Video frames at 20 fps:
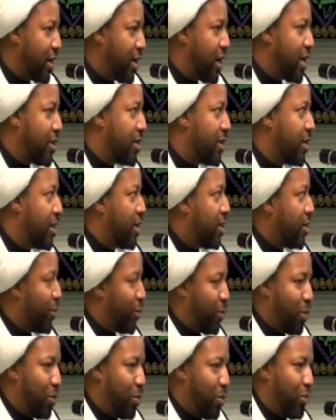again,
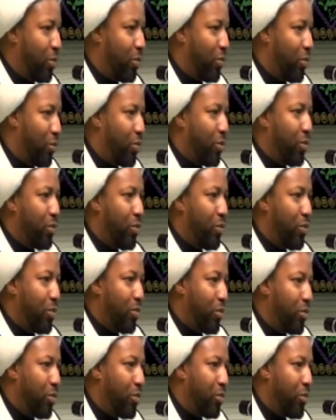
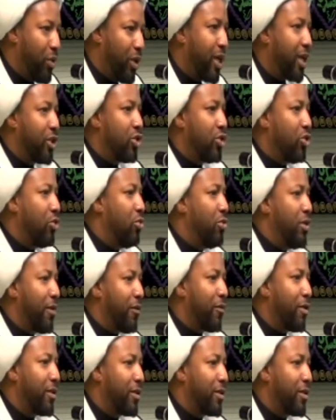we get two